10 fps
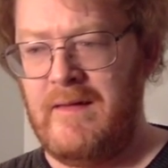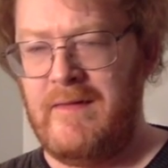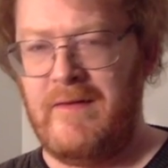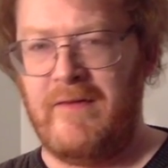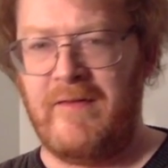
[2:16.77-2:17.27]

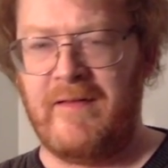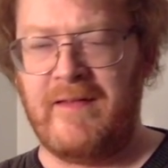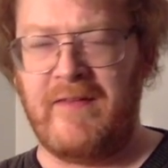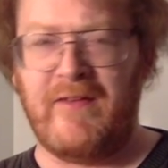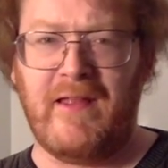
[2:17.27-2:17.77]
there's
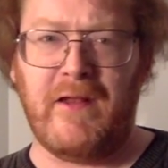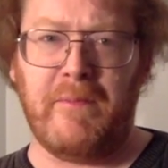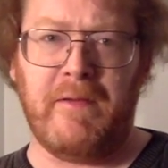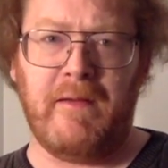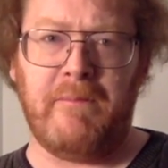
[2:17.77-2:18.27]
there's a little
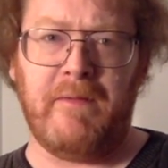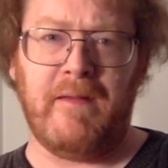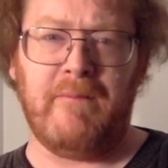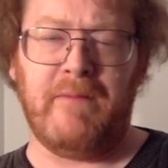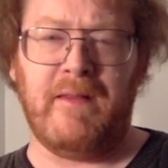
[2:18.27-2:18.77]
bit,
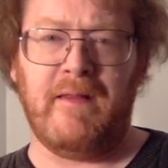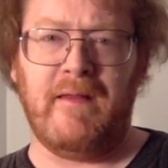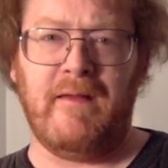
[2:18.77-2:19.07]
but but